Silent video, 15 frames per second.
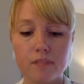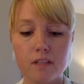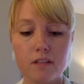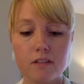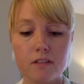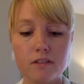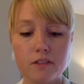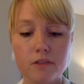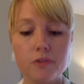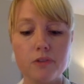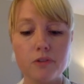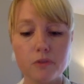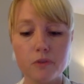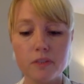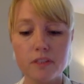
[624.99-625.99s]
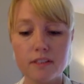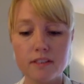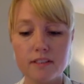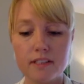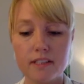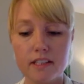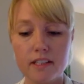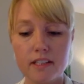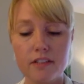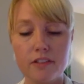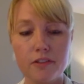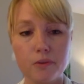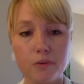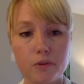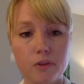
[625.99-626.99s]
So you're going to
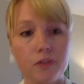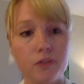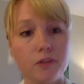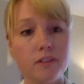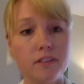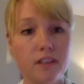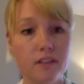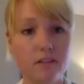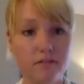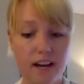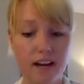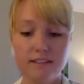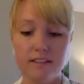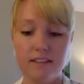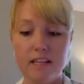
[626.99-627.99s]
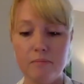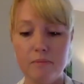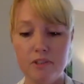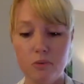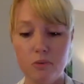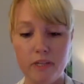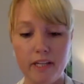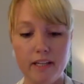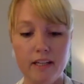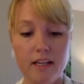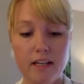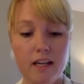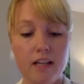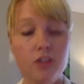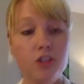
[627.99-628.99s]
see yourself vacillate between
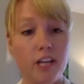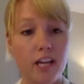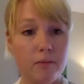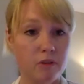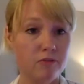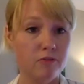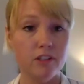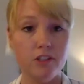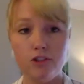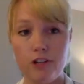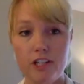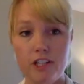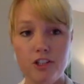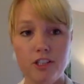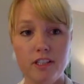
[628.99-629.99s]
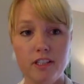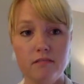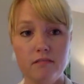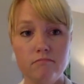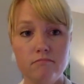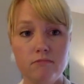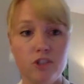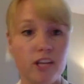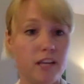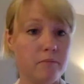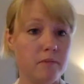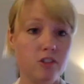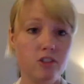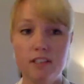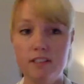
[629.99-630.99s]
shame and frustration, shame
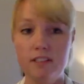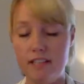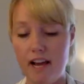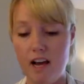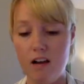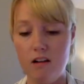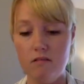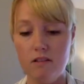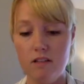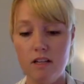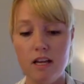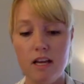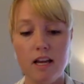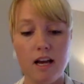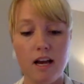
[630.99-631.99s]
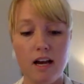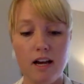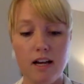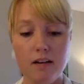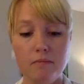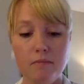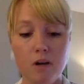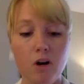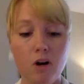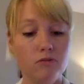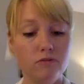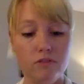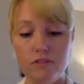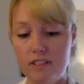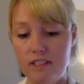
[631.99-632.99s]
and shutdown,
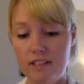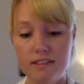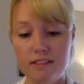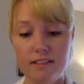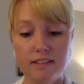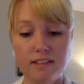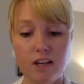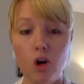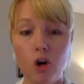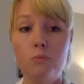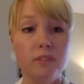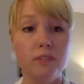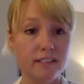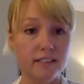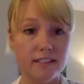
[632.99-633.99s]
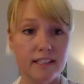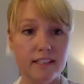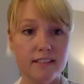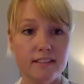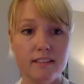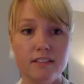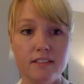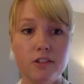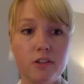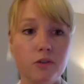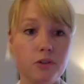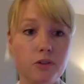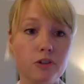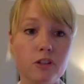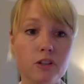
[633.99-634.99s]
hopefulness, hopelessness. And so
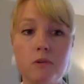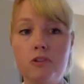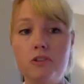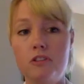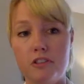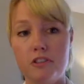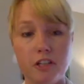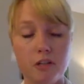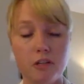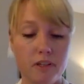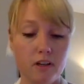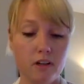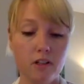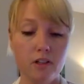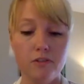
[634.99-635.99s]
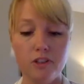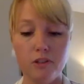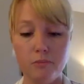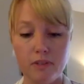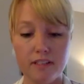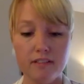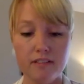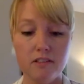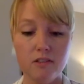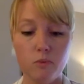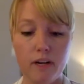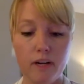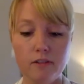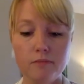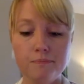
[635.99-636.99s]
your emotions are going to be all over the place as
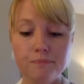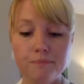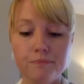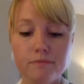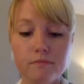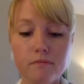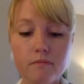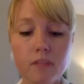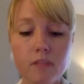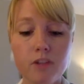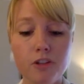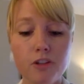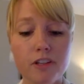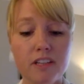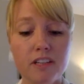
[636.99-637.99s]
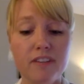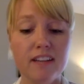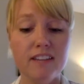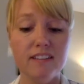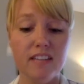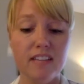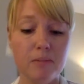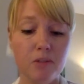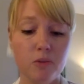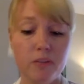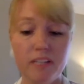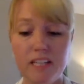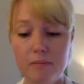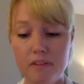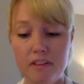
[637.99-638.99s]
well. You're going to vacillate
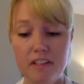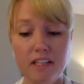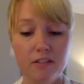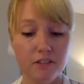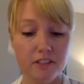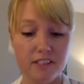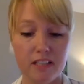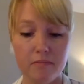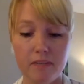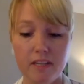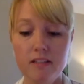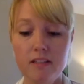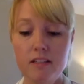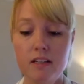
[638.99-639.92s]
between empathy and resentment.